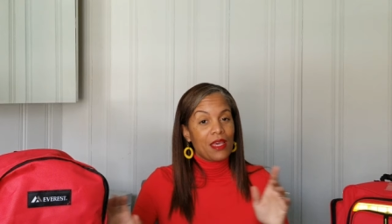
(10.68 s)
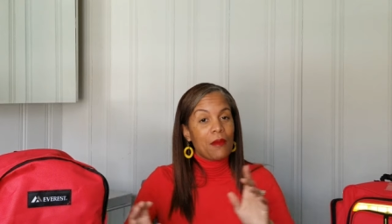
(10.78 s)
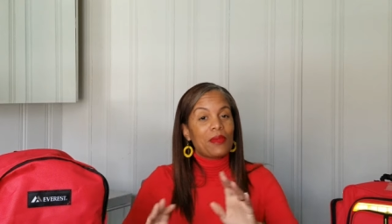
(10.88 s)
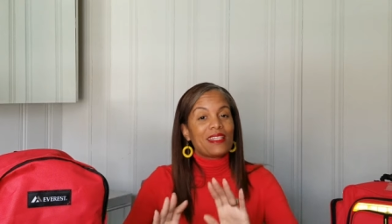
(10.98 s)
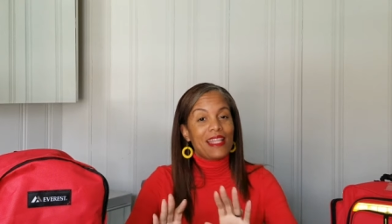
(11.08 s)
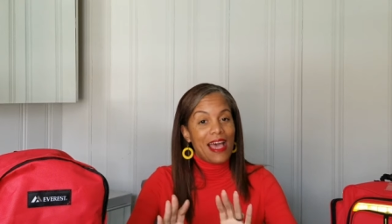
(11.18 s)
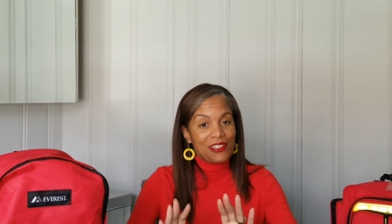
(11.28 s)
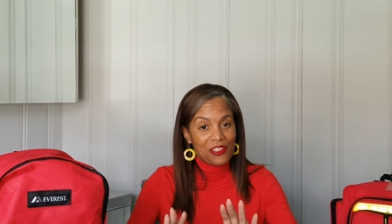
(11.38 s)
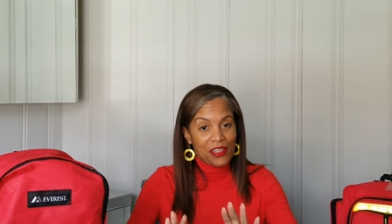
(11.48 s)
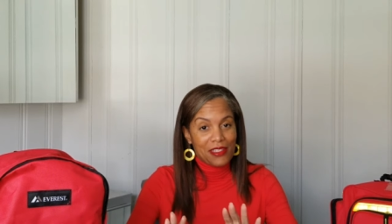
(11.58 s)
but not
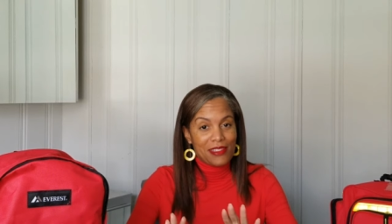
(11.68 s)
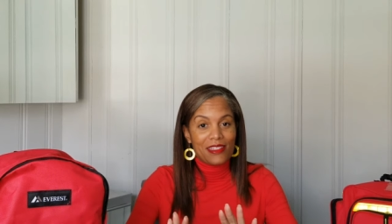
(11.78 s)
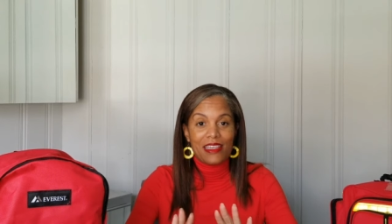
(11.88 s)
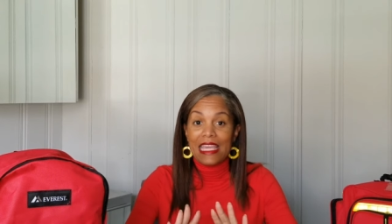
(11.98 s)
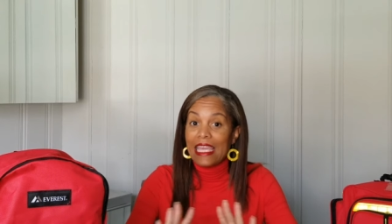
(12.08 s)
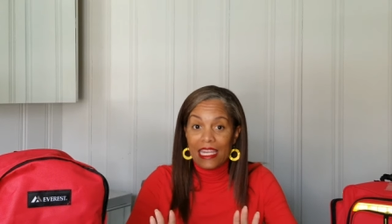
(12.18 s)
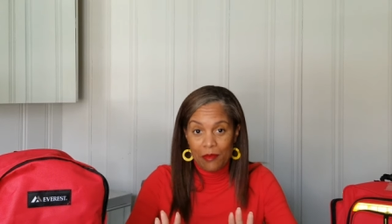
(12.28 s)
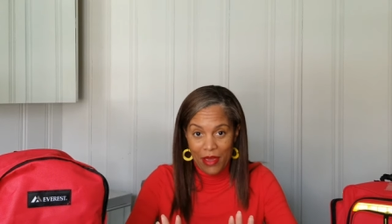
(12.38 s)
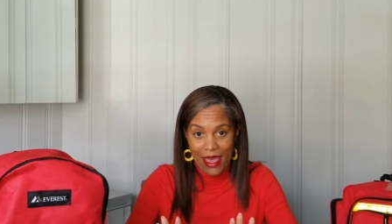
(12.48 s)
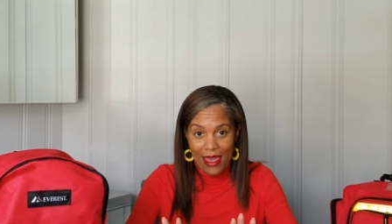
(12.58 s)
just any
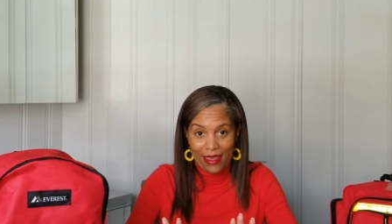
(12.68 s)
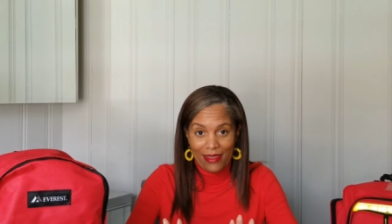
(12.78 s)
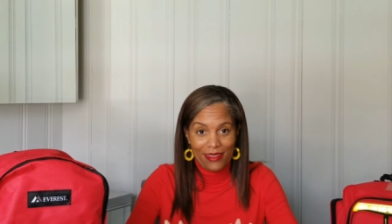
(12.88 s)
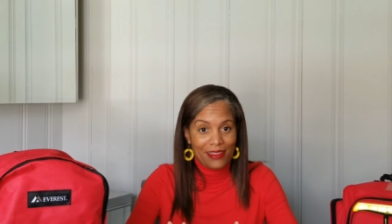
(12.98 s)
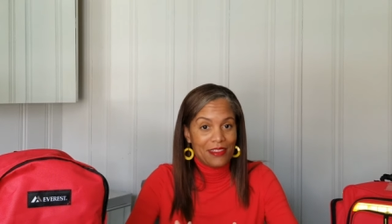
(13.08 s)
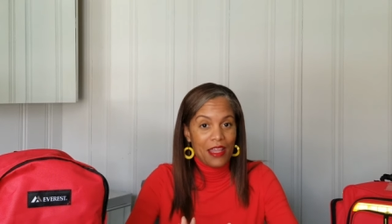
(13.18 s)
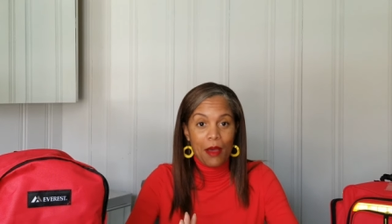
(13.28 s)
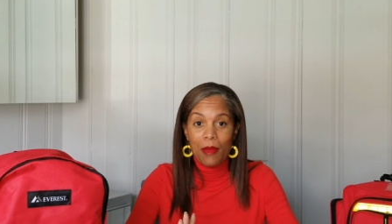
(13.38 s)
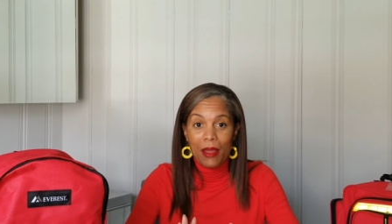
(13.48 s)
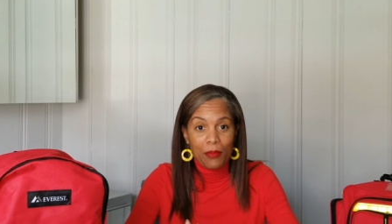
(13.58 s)
bag, not
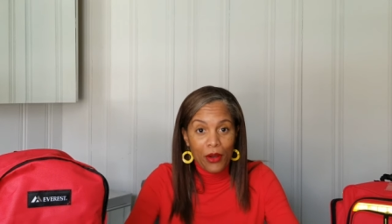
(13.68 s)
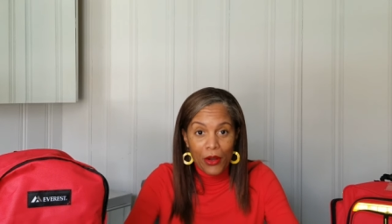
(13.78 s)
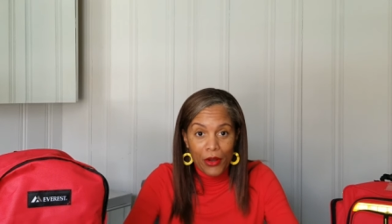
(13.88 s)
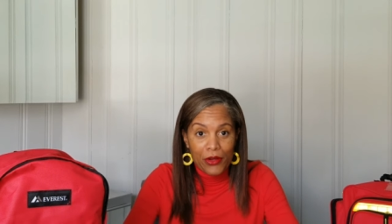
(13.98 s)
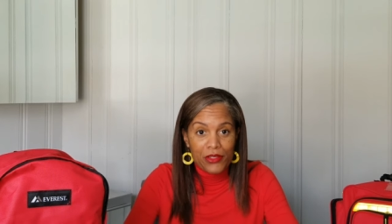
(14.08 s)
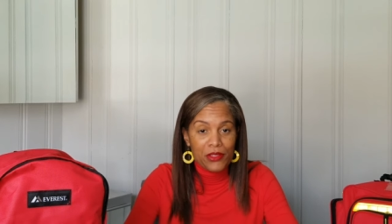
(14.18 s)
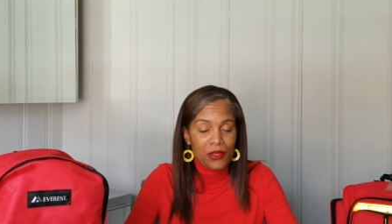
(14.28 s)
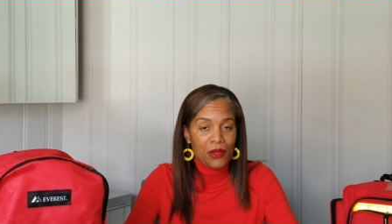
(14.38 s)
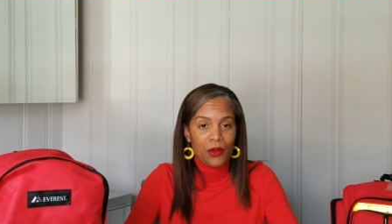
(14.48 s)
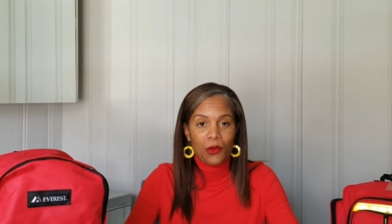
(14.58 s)
my purse
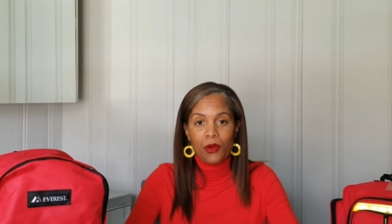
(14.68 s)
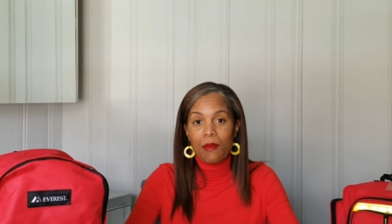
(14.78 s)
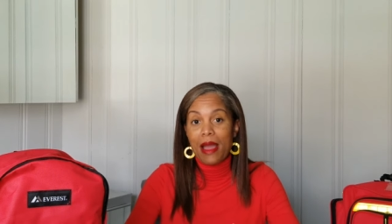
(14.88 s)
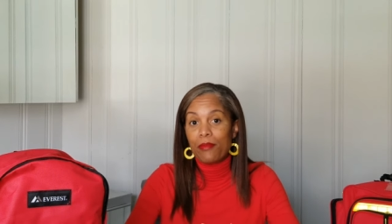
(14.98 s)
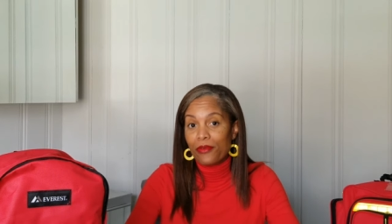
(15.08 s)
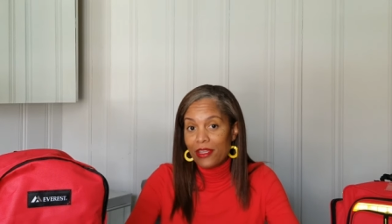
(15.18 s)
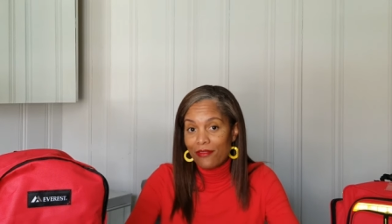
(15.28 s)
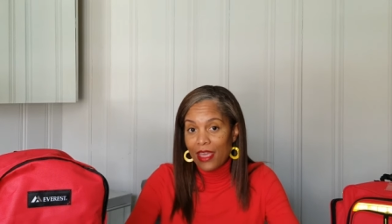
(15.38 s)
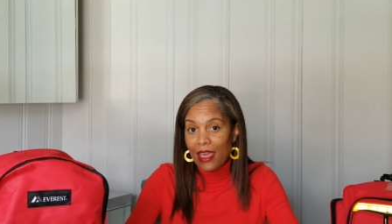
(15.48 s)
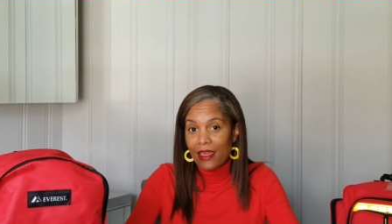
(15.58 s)
or my
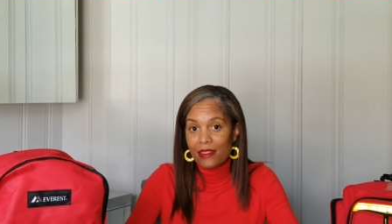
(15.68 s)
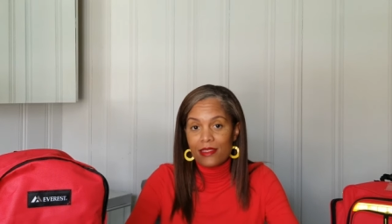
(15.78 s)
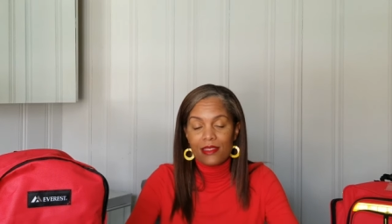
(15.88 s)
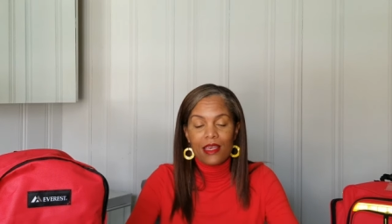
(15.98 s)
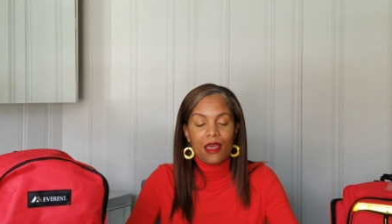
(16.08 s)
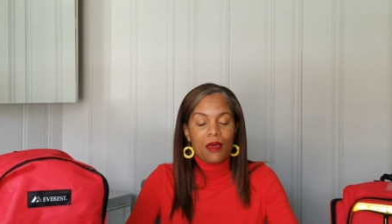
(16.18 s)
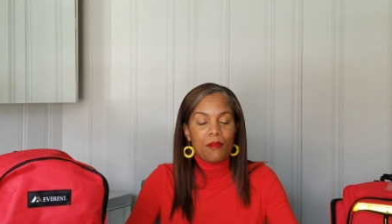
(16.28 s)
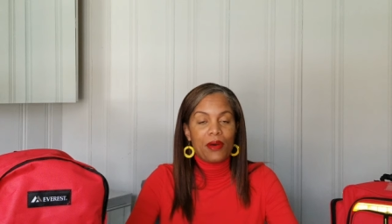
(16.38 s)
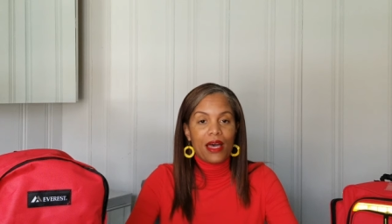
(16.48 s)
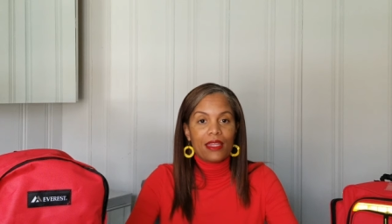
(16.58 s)
briefcase,
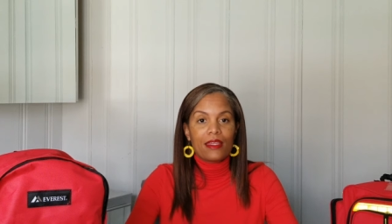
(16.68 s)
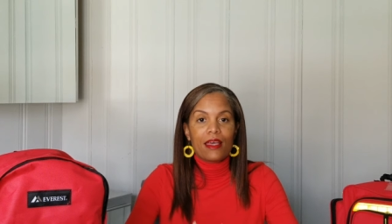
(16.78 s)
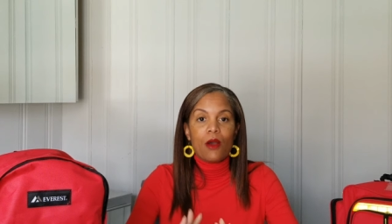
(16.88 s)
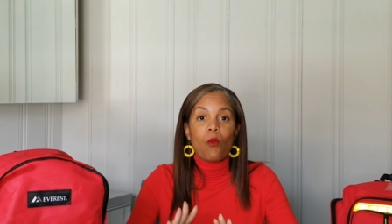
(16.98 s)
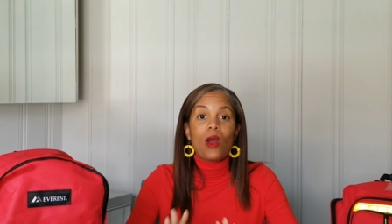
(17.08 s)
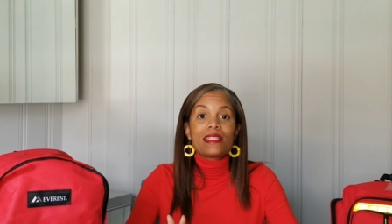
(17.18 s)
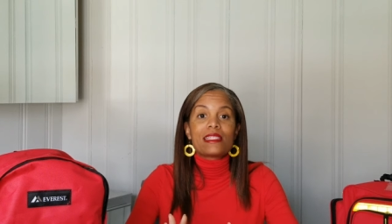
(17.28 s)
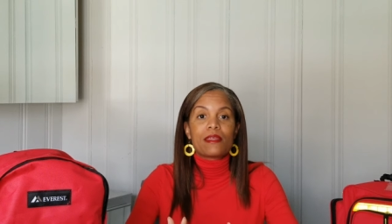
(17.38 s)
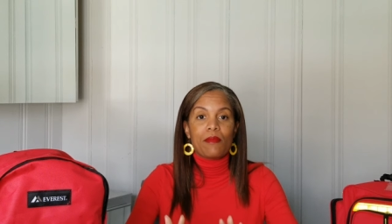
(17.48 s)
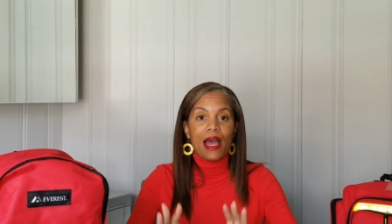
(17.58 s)
but what's
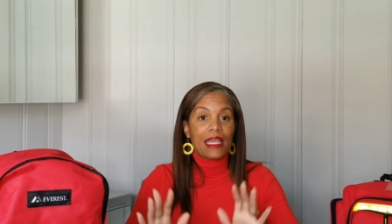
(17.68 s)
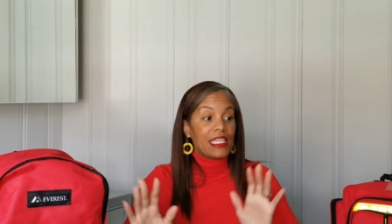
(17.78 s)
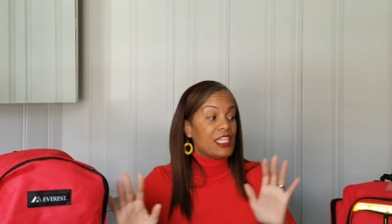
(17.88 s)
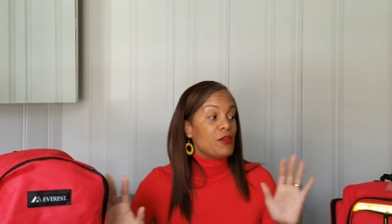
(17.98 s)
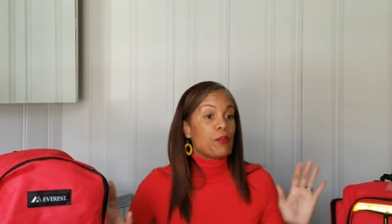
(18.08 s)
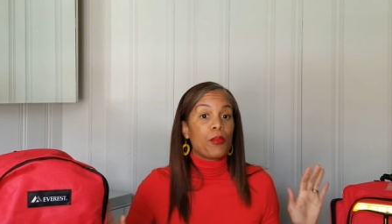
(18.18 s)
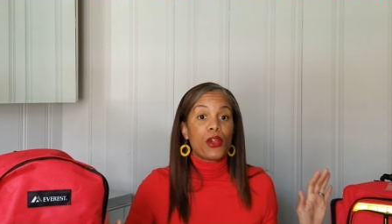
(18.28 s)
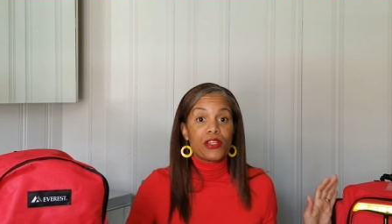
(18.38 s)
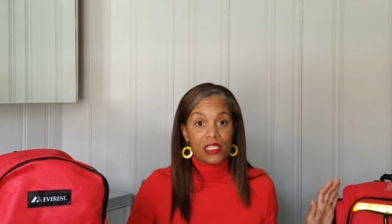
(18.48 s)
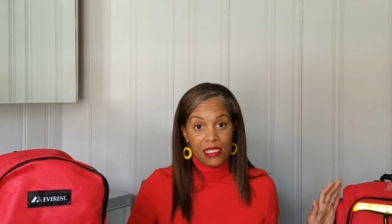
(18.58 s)
in my
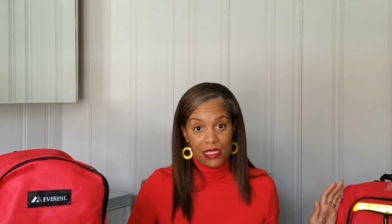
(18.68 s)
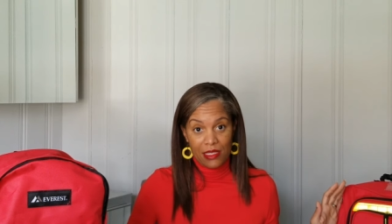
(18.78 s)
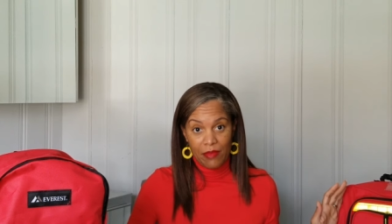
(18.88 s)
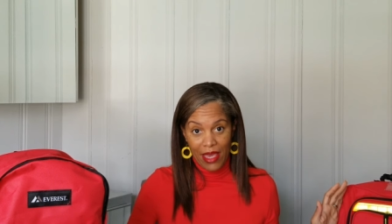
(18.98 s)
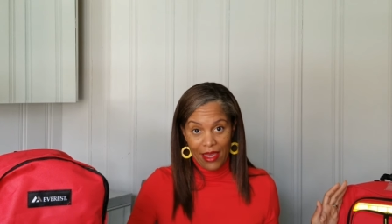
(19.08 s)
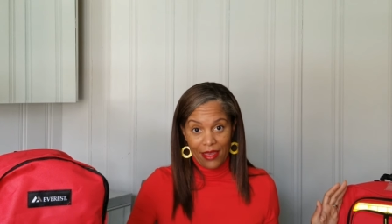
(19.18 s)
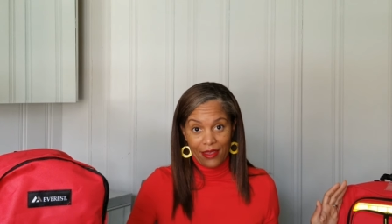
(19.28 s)
emergency bag.